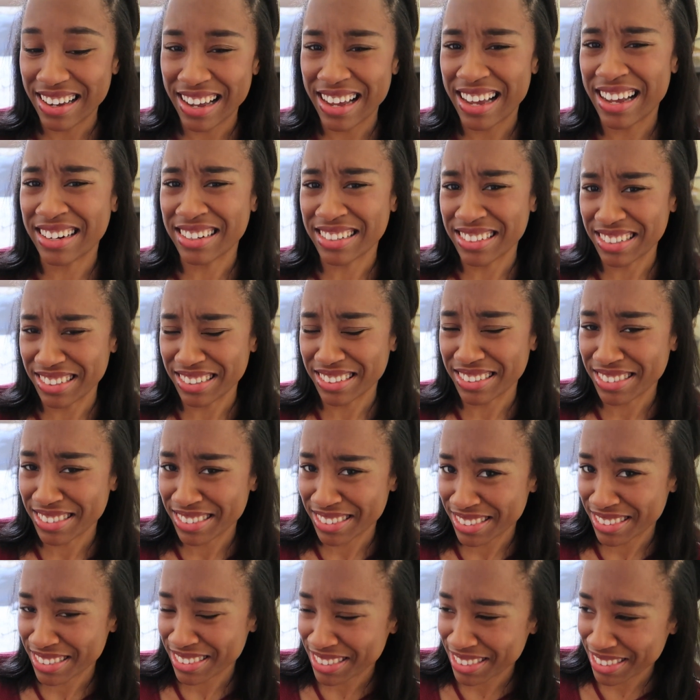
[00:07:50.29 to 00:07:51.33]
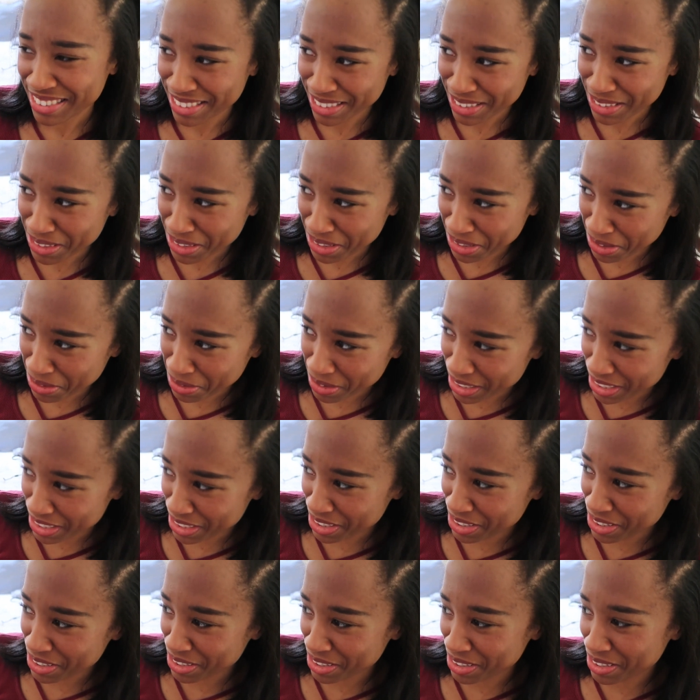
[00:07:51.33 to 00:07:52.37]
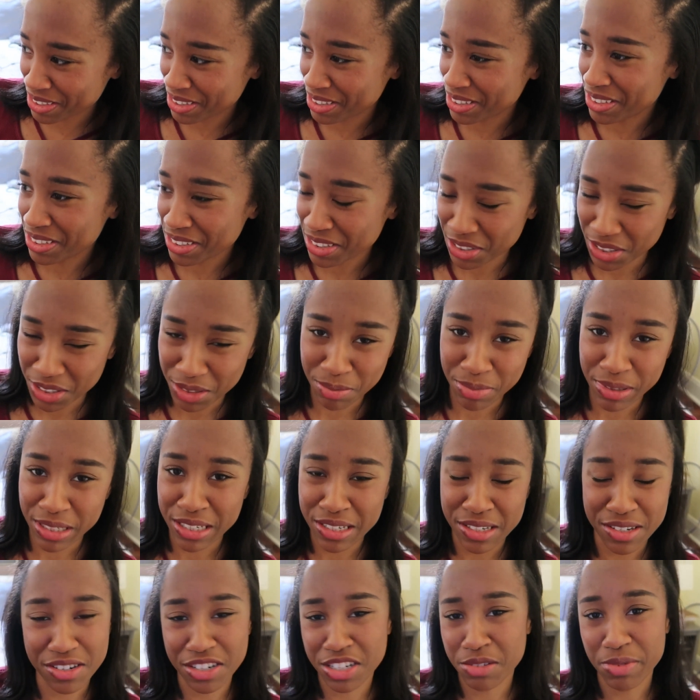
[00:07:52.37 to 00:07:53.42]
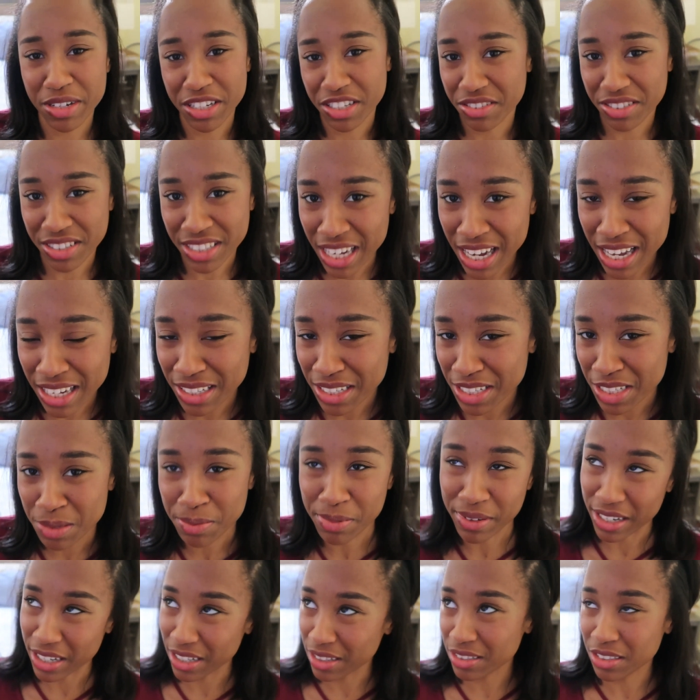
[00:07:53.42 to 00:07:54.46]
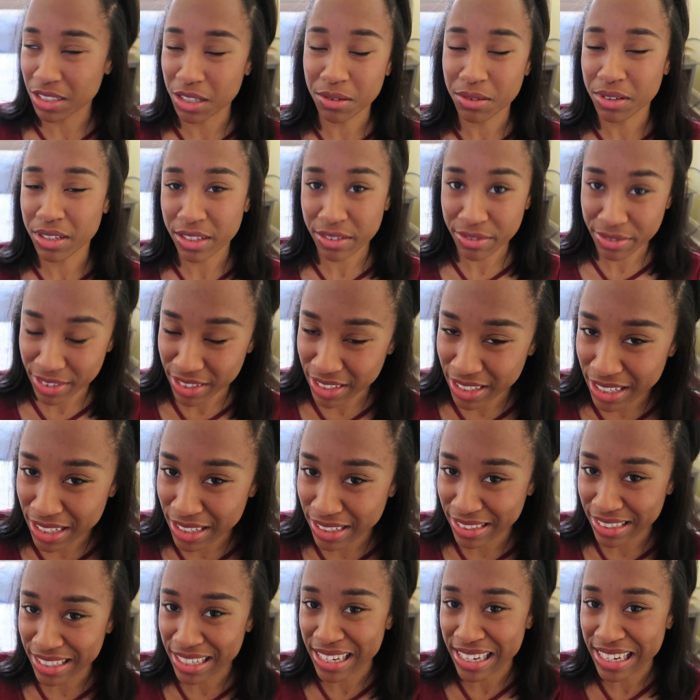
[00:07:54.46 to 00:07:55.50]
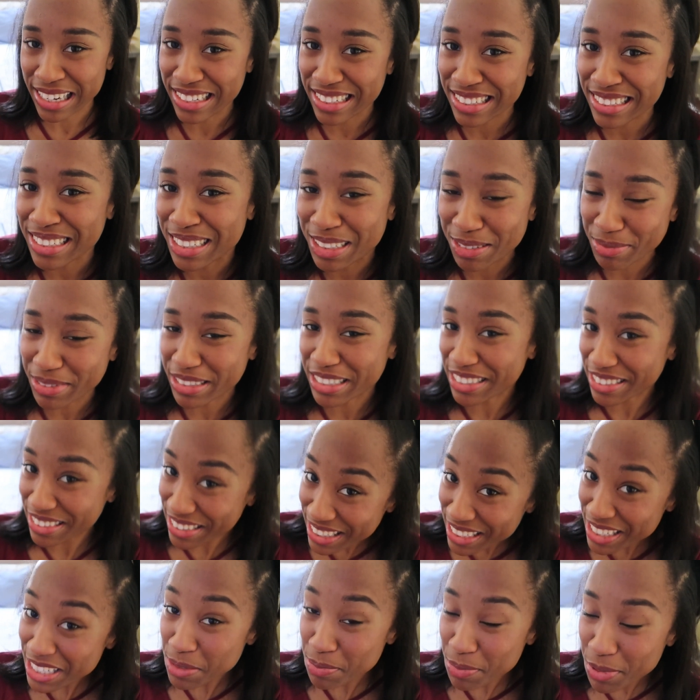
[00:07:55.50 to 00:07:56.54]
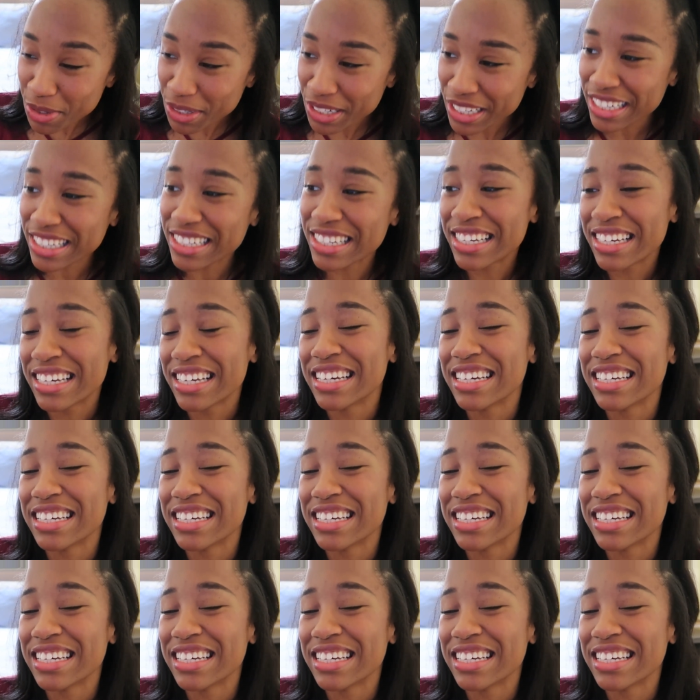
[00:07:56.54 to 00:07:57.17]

acting, which should be under special talents, but I totally forgot that up until this point.